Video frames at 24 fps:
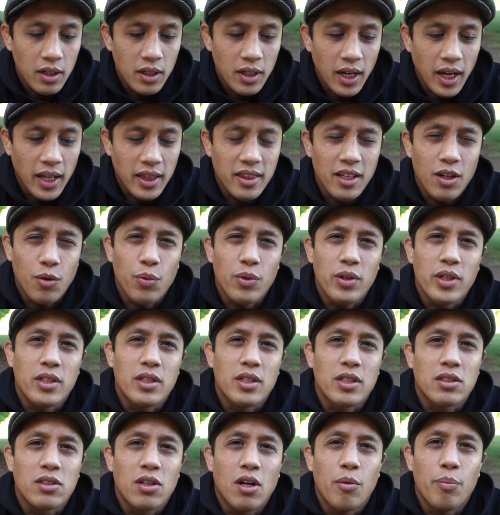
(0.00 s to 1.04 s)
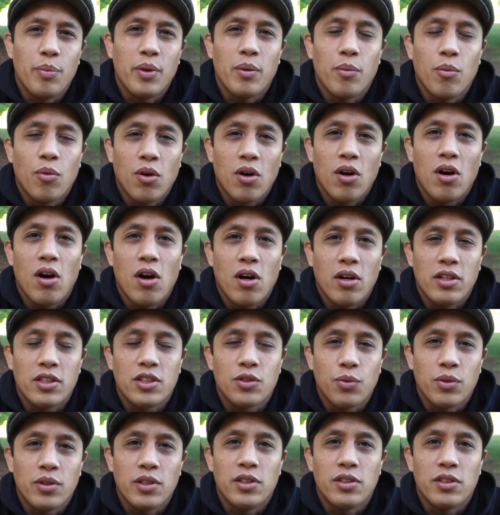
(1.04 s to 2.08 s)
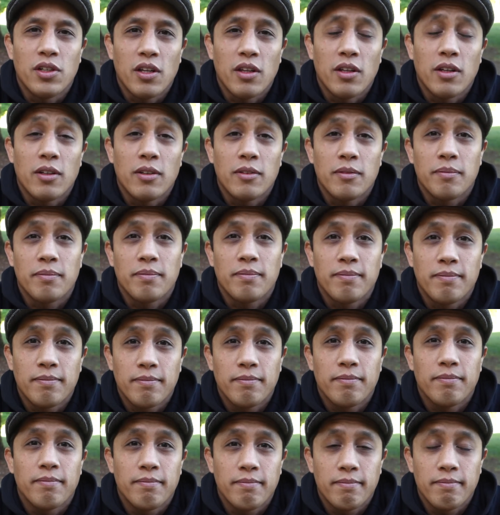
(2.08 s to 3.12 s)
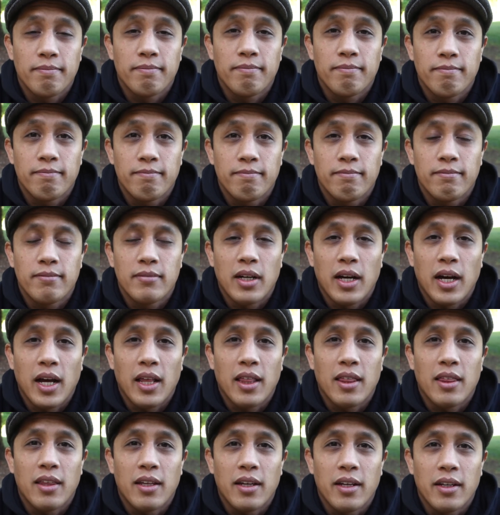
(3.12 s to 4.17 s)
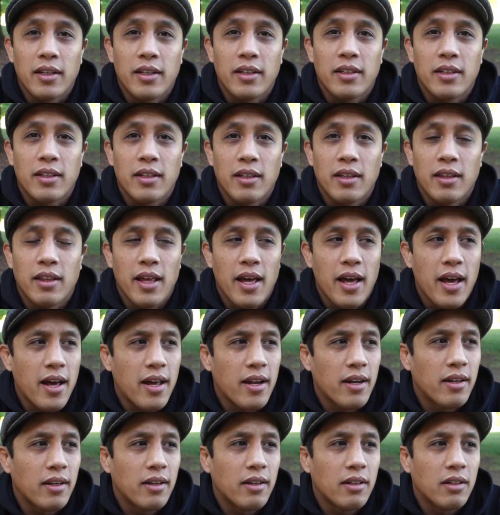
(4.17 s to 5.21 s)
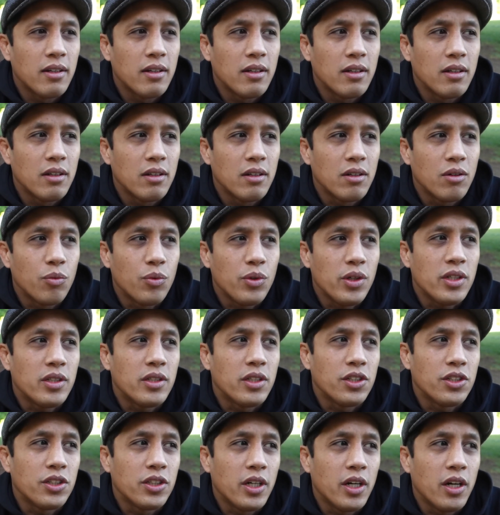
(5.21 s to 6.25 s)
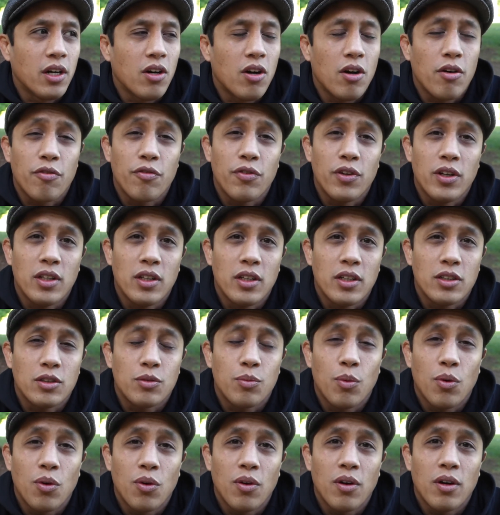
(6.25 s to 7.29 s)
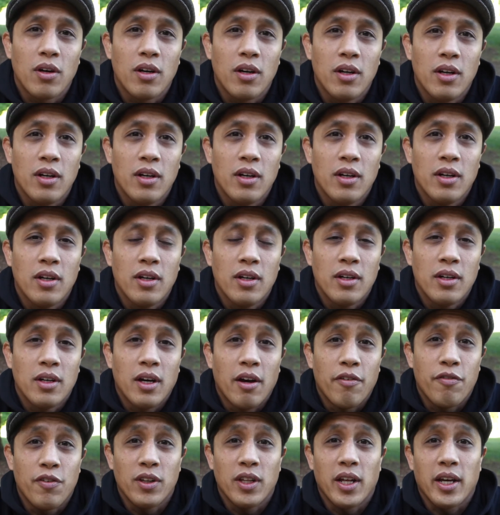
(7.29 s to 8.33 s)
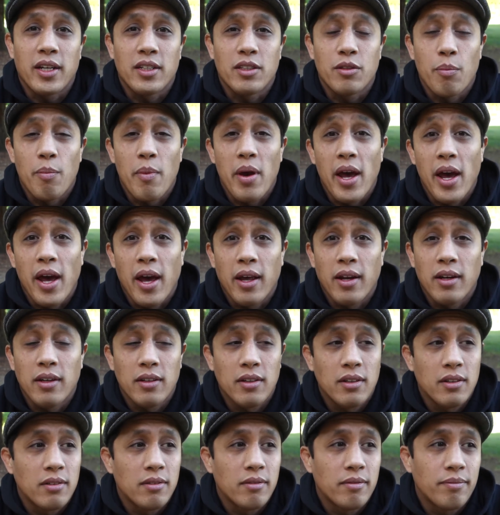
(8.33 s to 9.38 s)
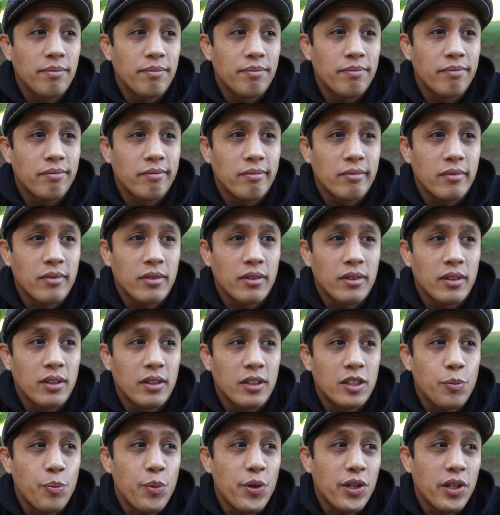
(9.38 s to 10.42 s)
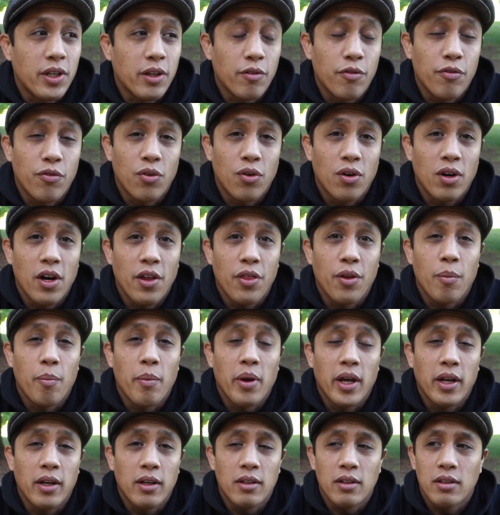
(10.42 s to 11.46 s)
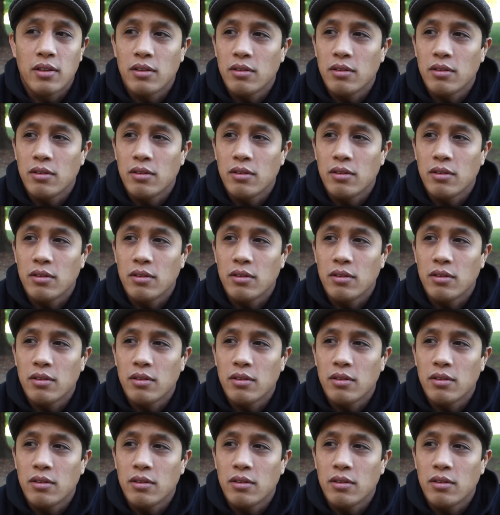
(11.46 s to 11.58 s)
I think we need to start being more honest with each other. I think that we need to share our feelings more. I feel like as a man, speaking for other men,